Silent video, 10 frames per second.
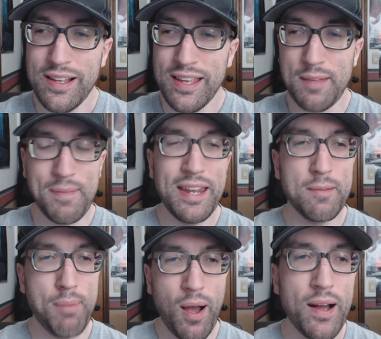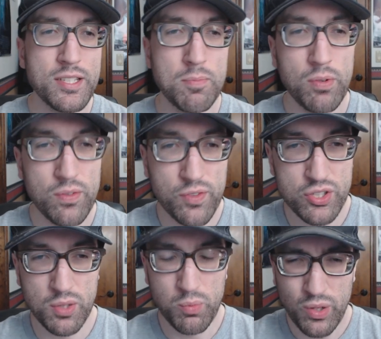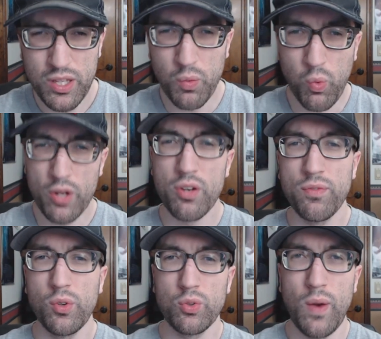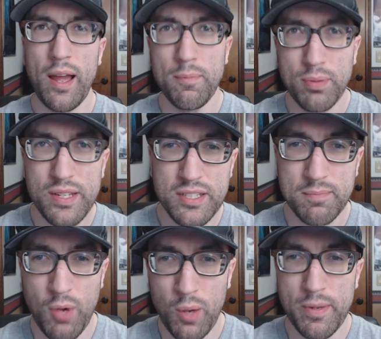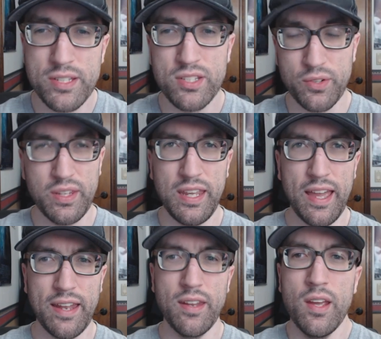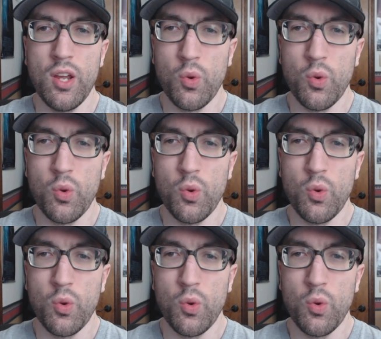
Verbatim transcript: It made it possible for some really wonderful crowd-pleasing moments near the end,